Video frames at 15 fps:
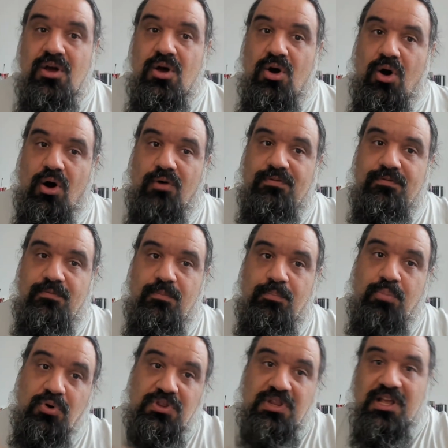of
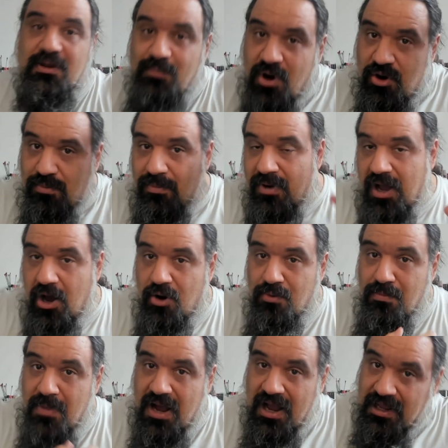putting our
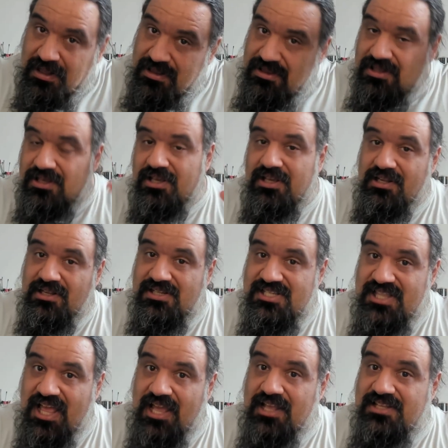mind in
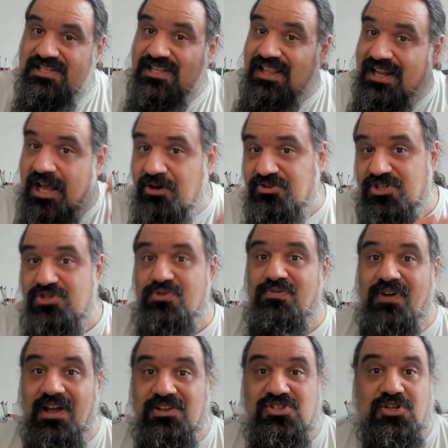states that allows us to
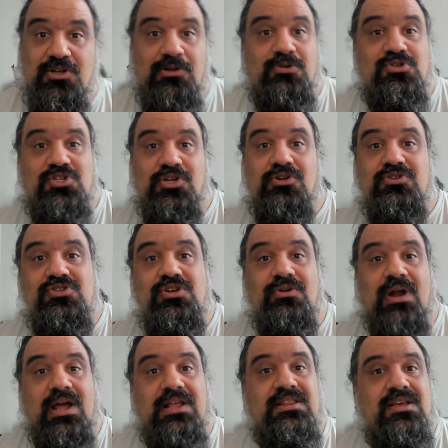find solutions,
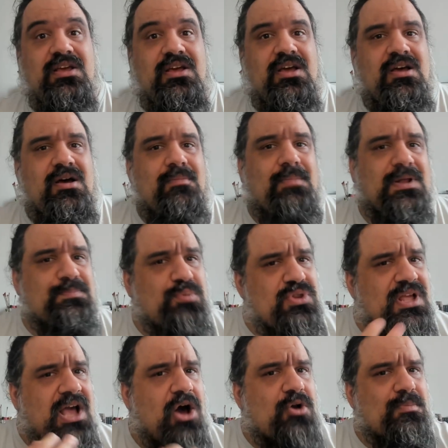right? But
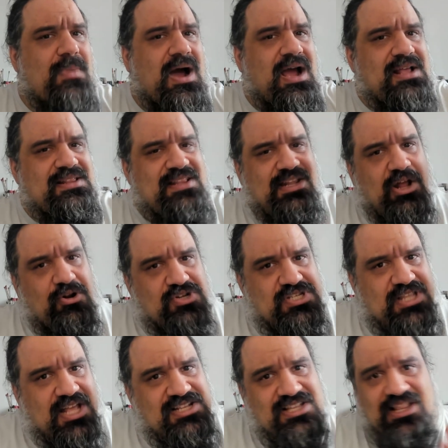putting our mind in our
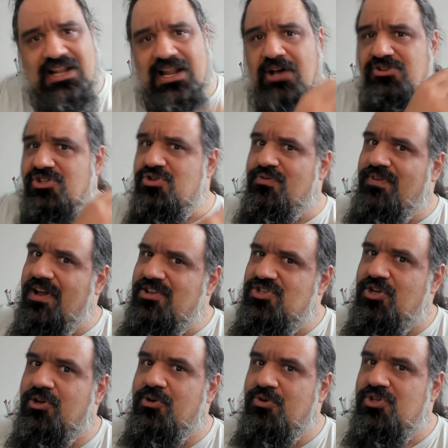states that allows us to find
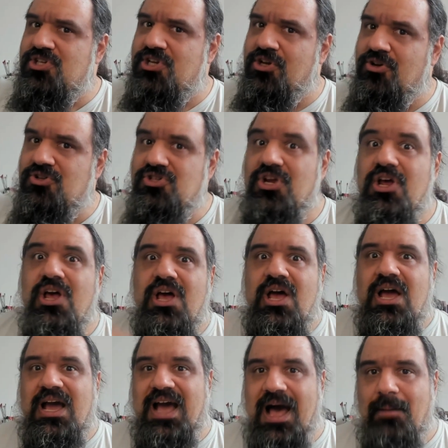solutions
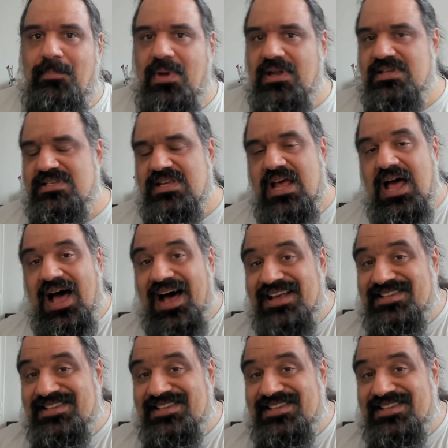happens as a